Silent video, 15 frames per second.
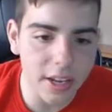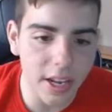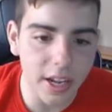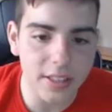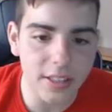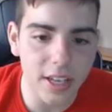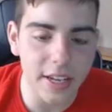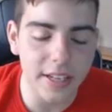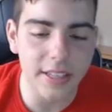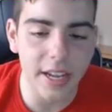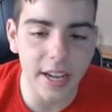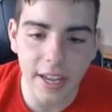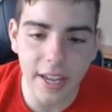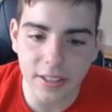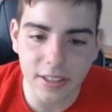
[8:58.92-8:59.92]
it could take
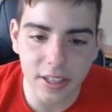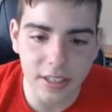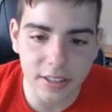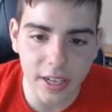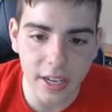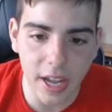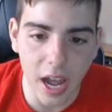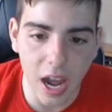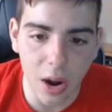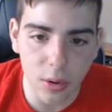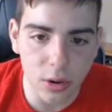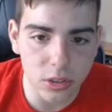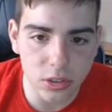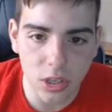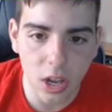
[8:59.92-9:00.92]
days, it could take
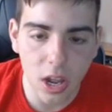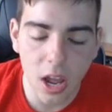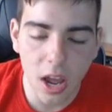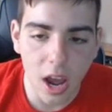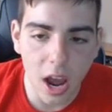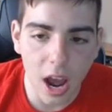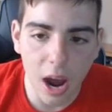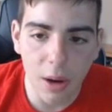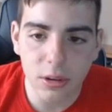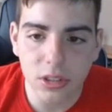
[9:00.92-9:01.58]
hours. I would